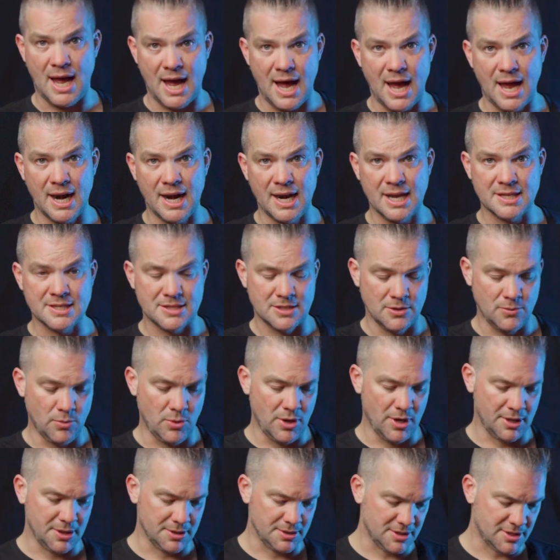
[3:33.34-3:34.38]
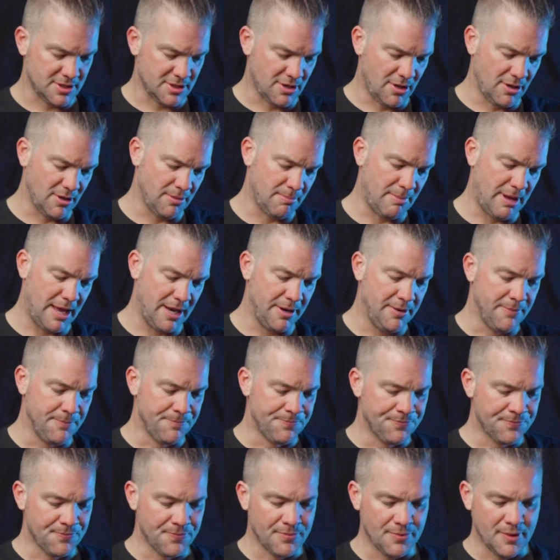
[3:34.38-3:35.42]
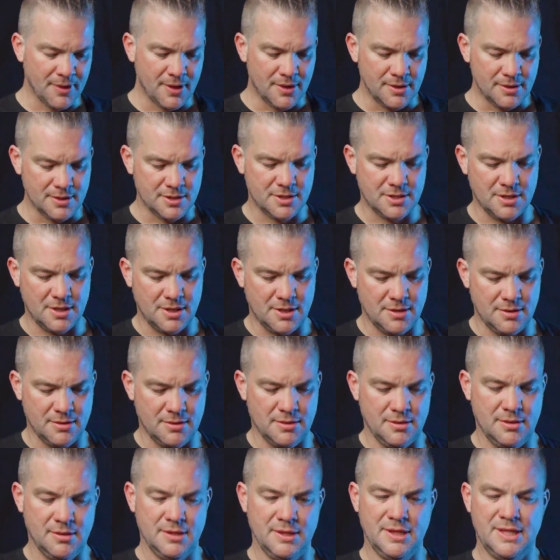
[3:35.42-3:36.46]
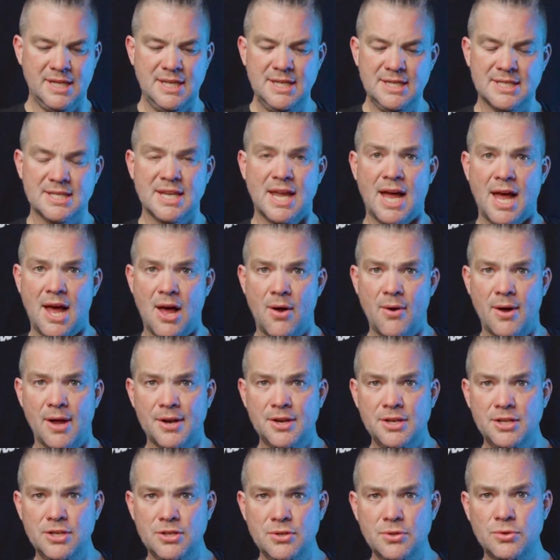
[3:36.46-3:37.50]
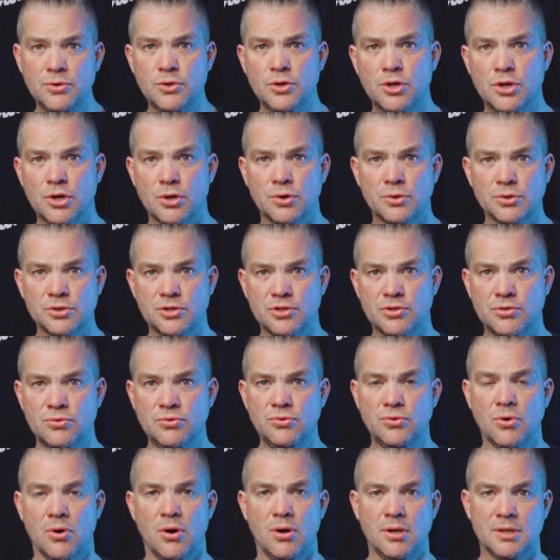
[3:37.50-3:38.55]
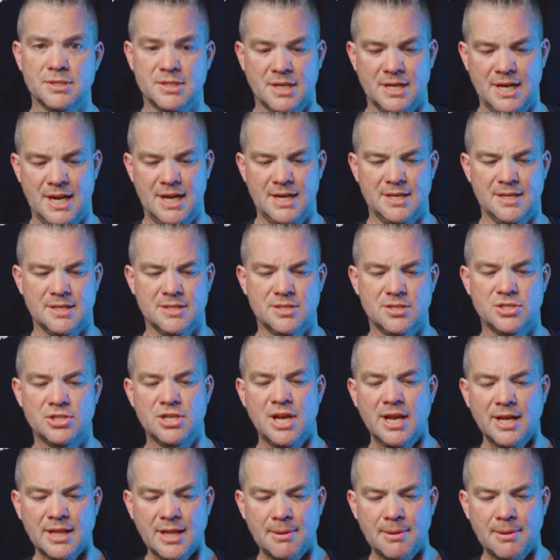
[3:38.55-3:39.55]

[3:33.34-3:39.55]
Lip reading: unless you work in a salt mine. So these are our new go-to alternators. Check